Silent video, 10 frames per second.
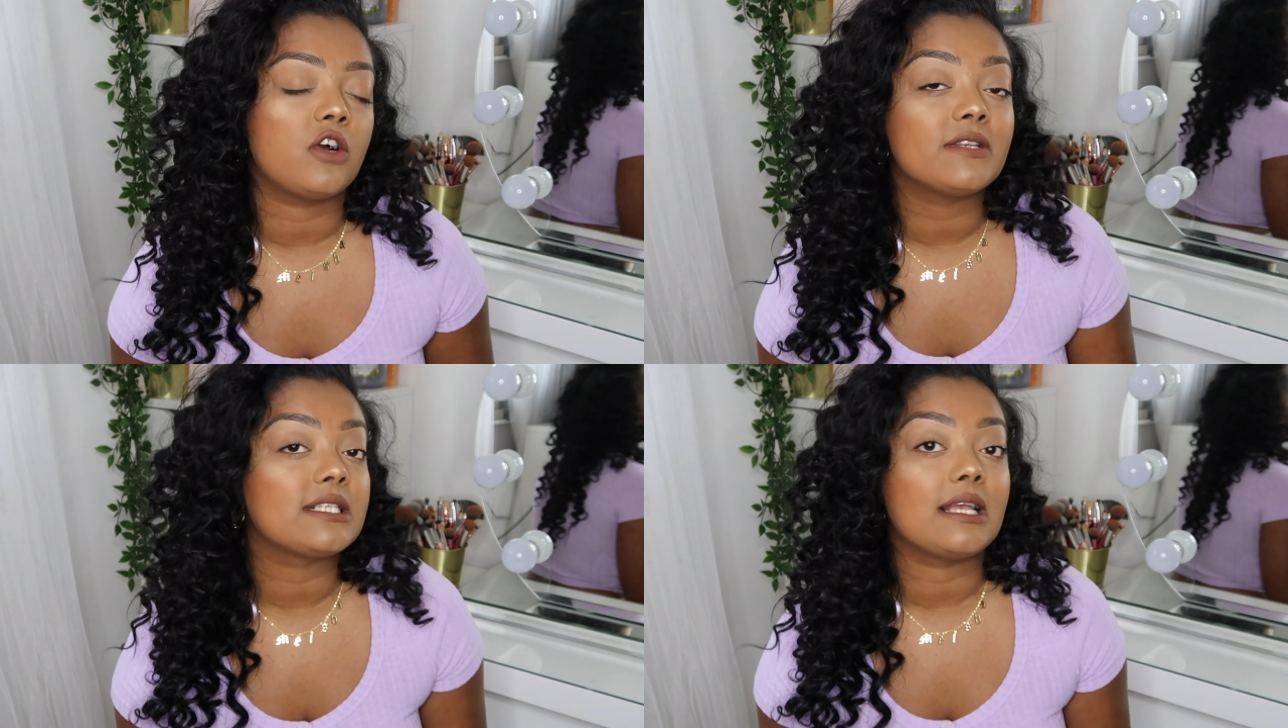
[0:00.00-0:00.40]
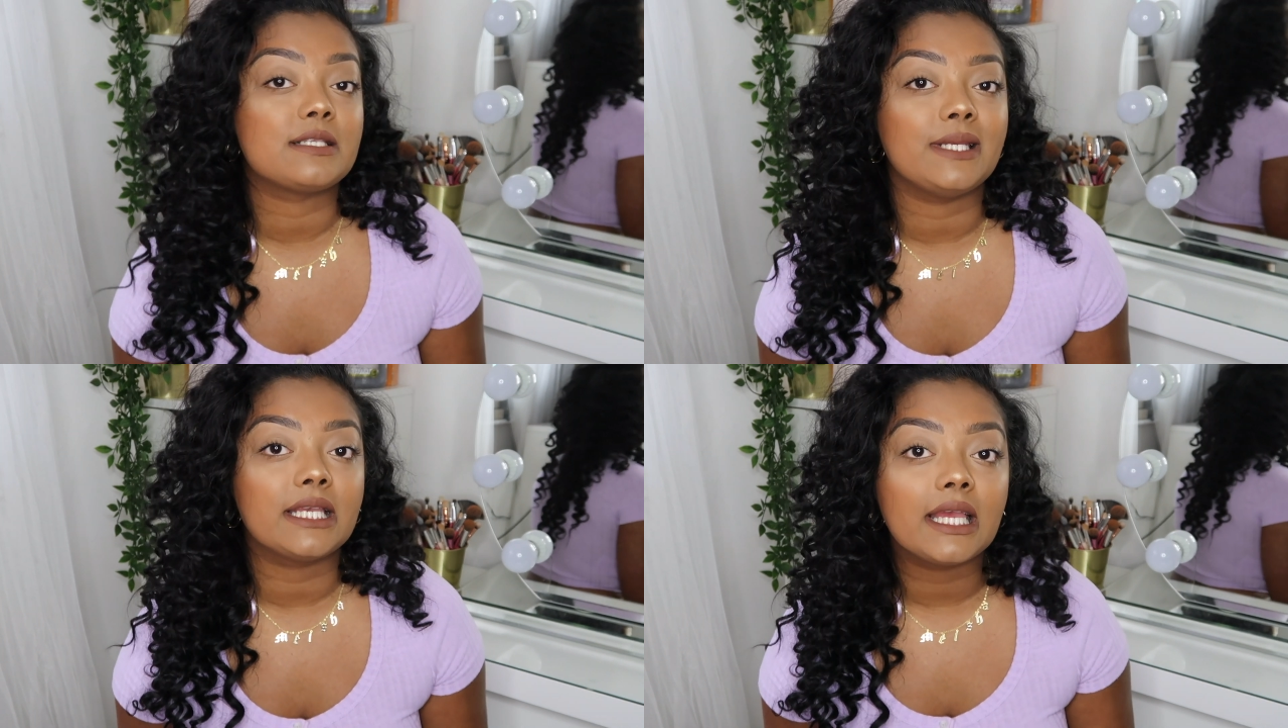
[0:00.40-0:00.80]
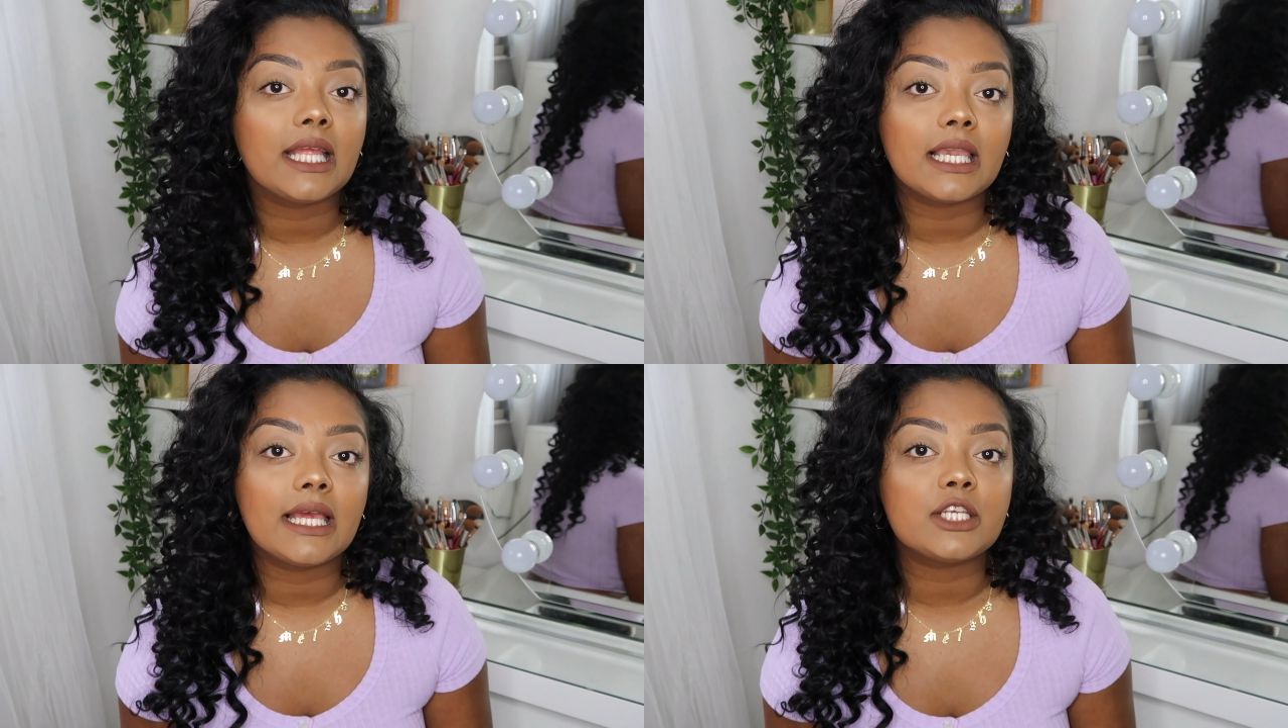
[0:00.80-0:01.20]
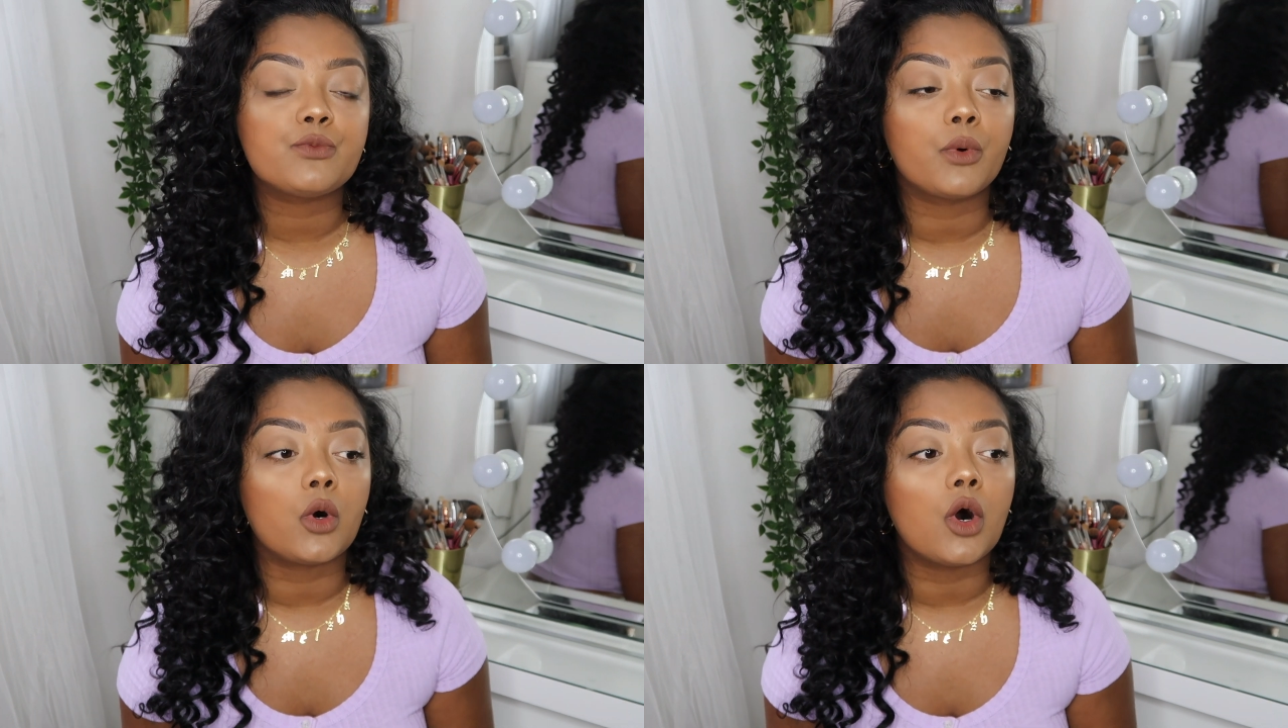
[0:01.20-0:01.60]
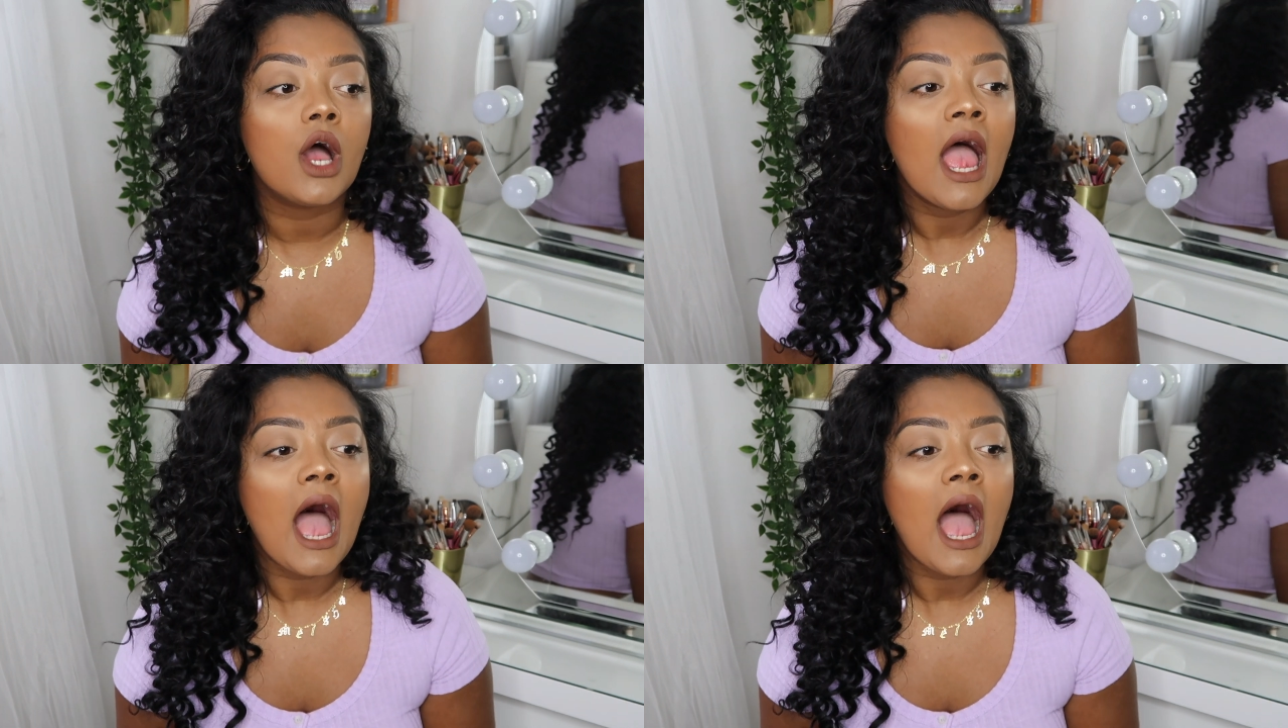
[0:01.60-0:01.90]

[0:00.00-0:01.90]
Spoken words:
Obviously I speak English, but